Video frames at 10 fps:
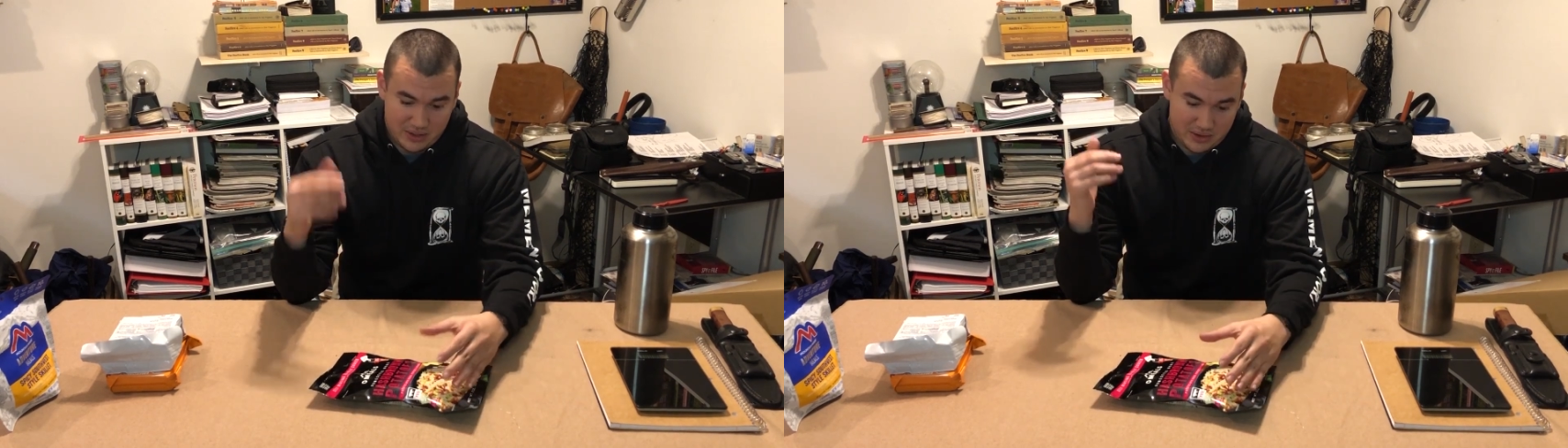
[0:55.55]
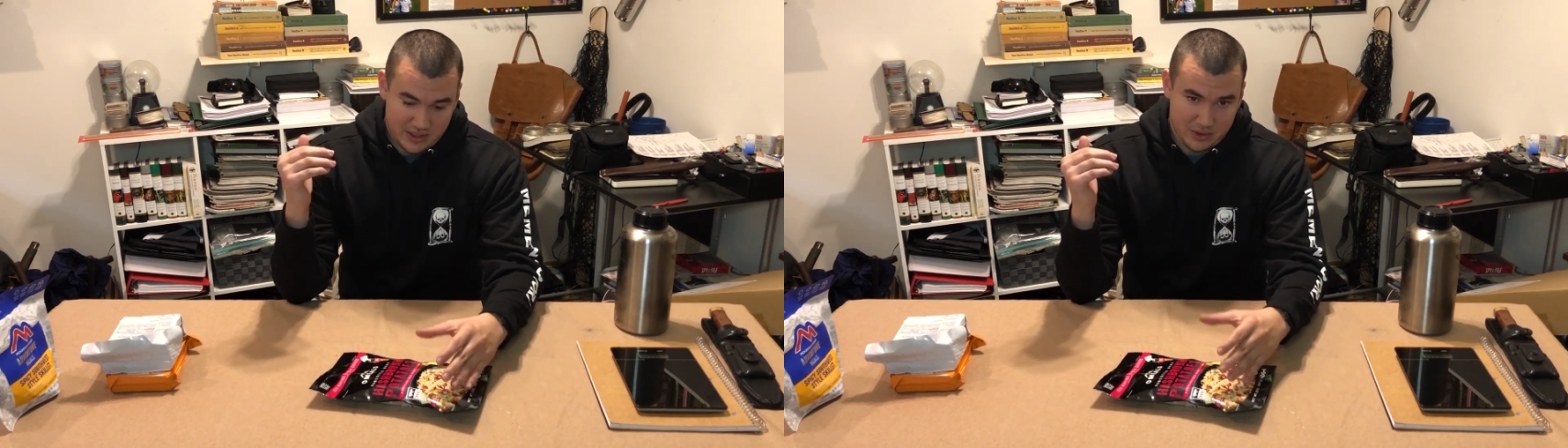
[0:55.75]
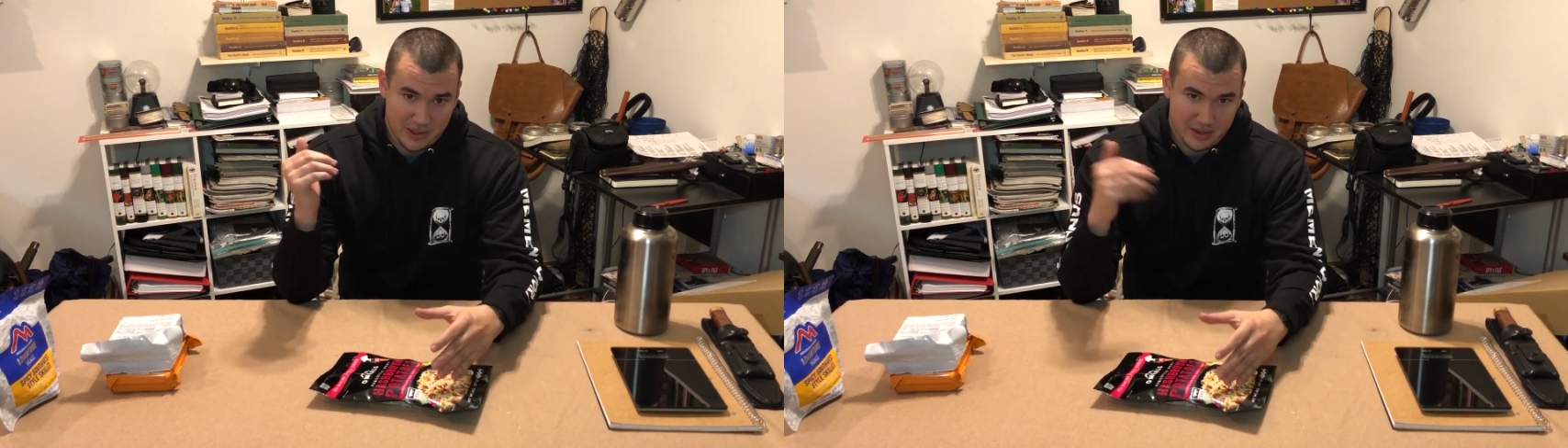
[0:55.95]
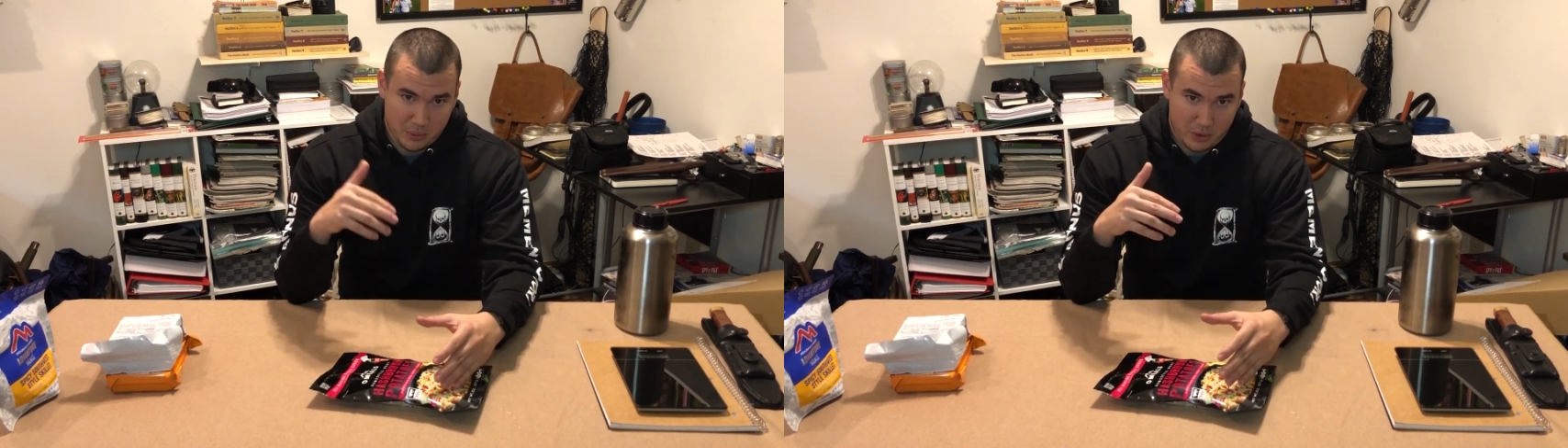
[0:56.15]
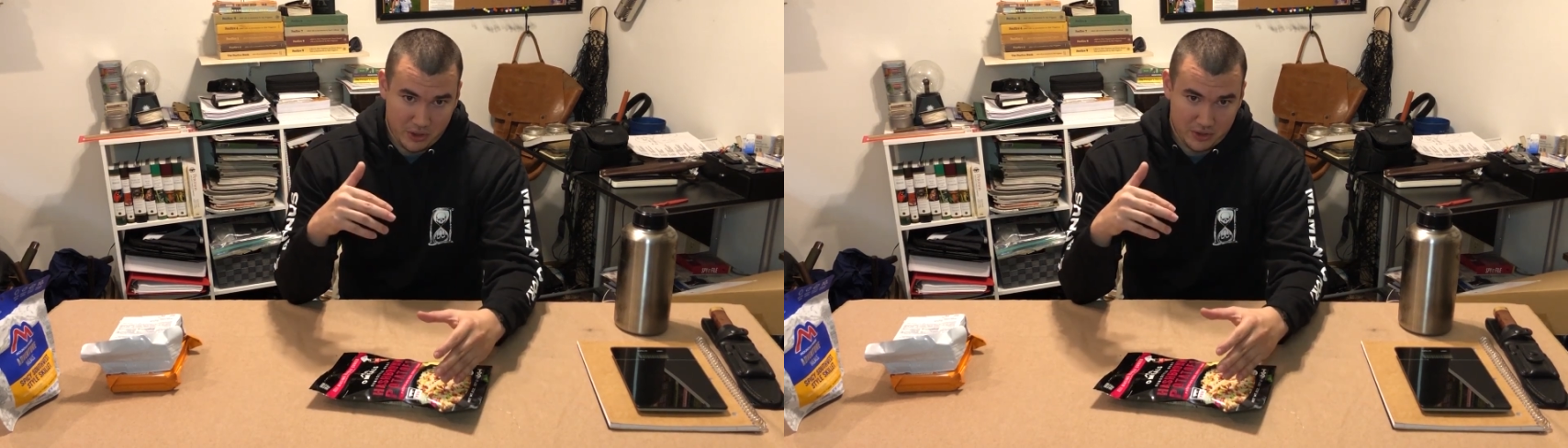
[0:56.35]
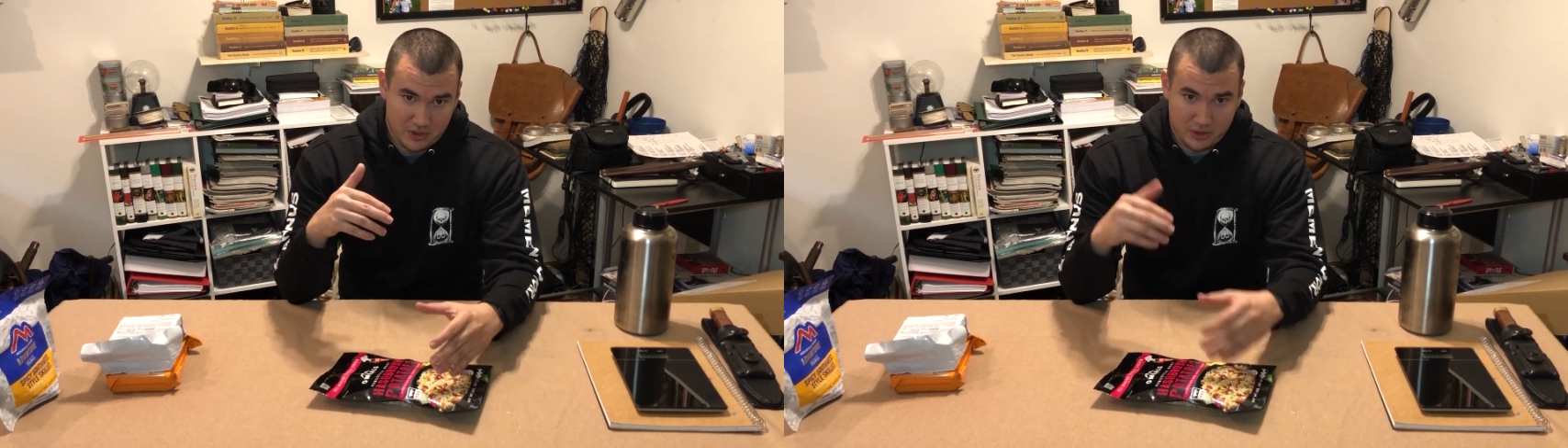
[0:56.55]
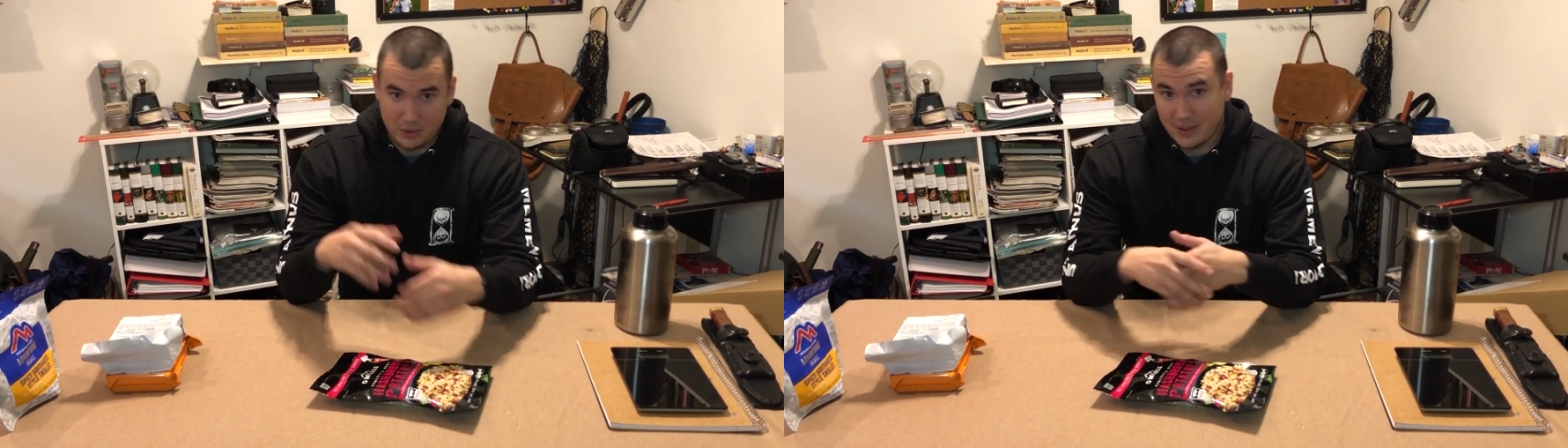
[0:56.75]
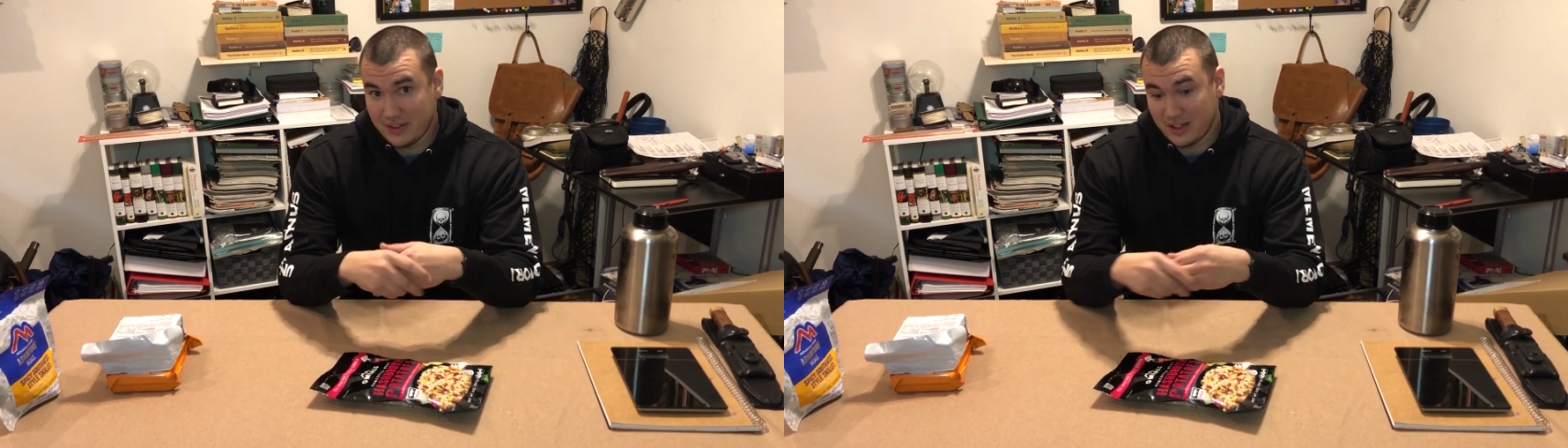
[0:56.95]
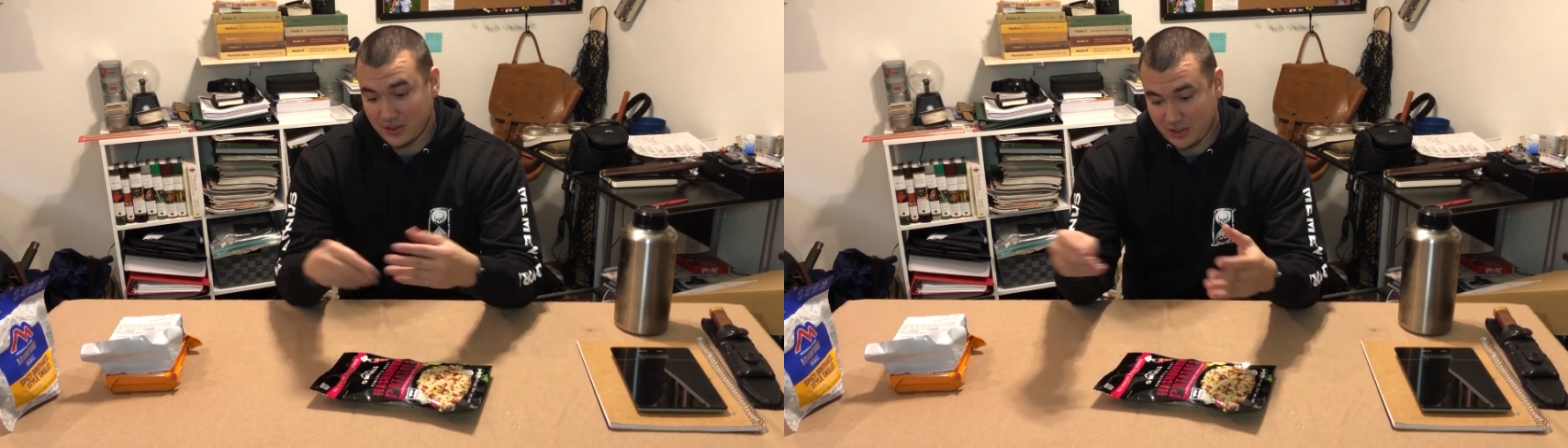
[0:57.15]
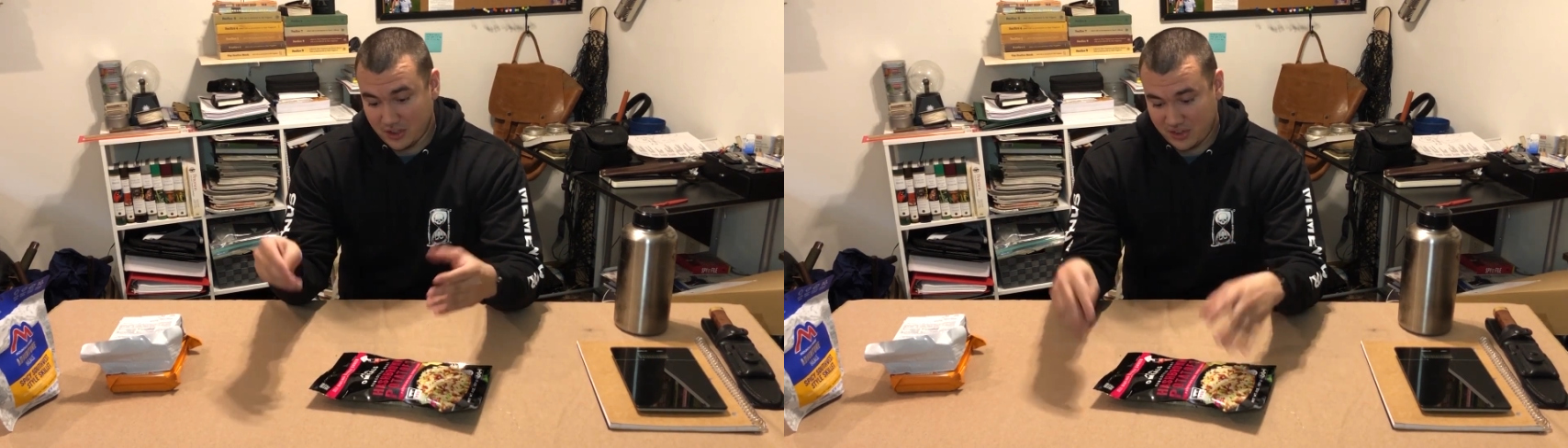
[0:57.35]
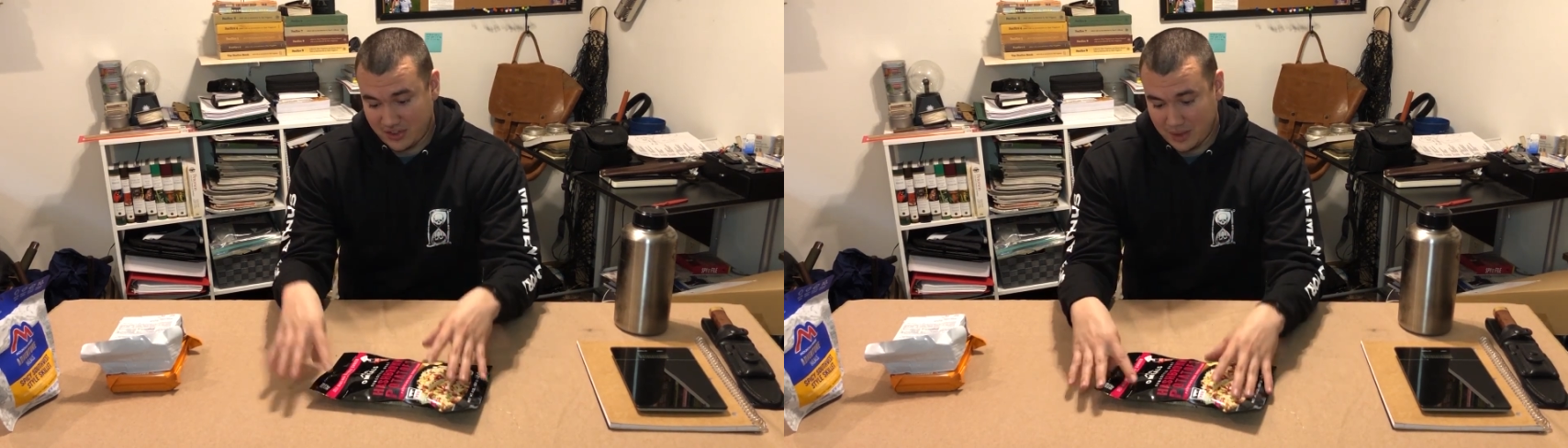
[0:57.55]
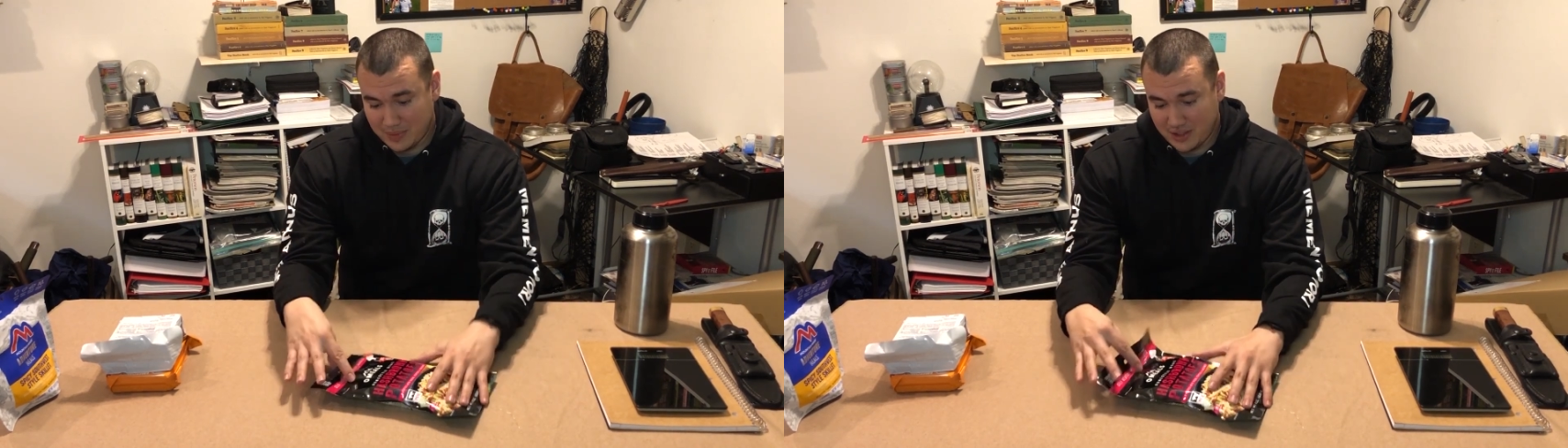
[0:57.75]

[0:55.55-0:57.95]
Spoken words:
that you add the water to, and then it'll start steaming.